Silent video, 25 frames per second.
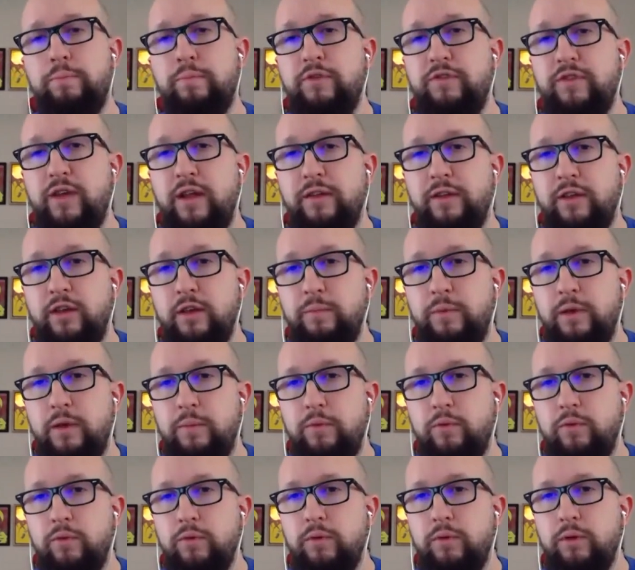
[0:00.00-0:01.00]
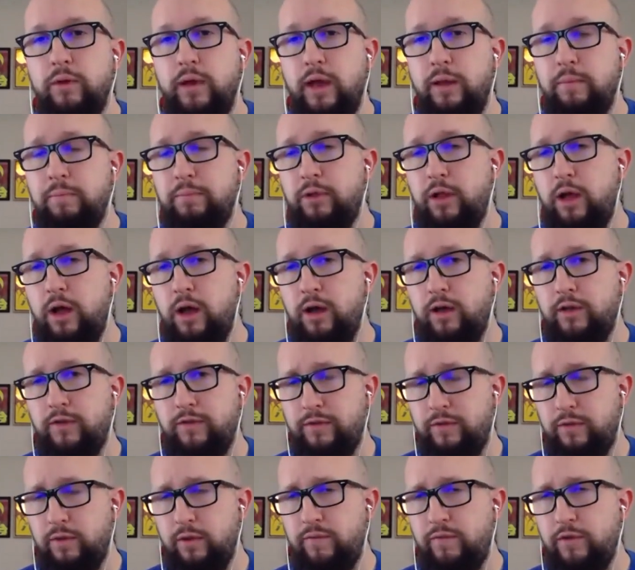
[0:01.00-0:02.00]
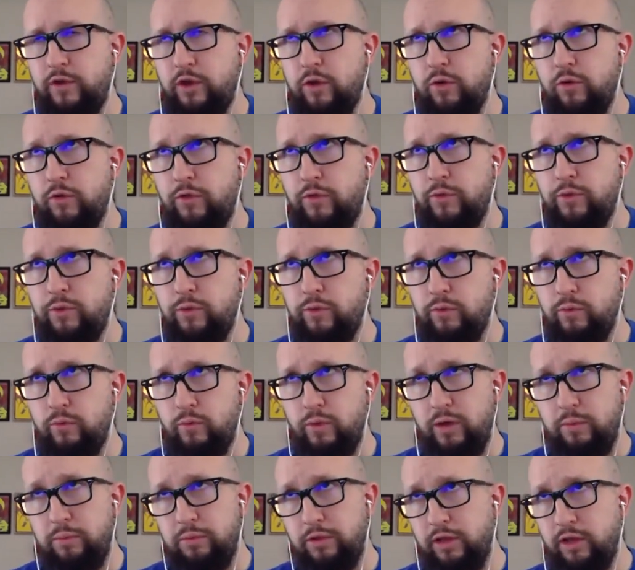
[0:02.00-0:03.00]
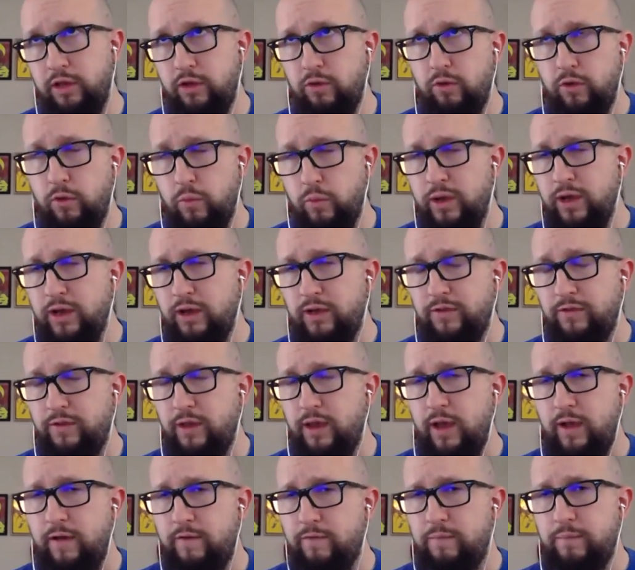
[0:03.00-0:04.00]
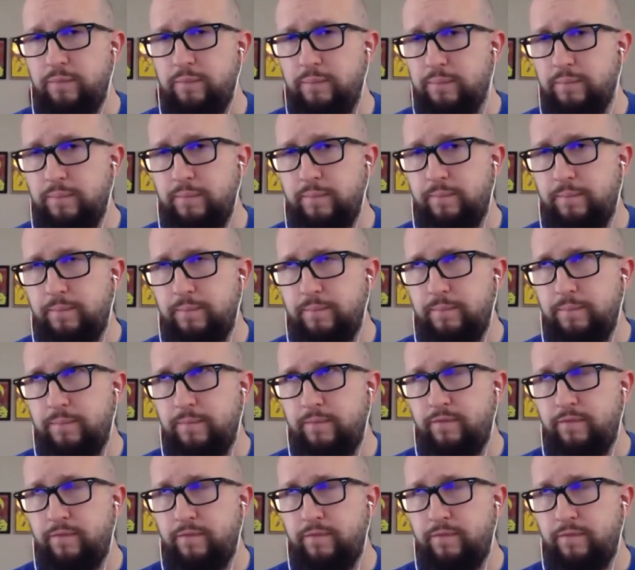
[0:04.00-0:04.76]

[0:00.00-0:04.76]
what you're presenting to people. And blogs, if you go through Weebly or Wix, they have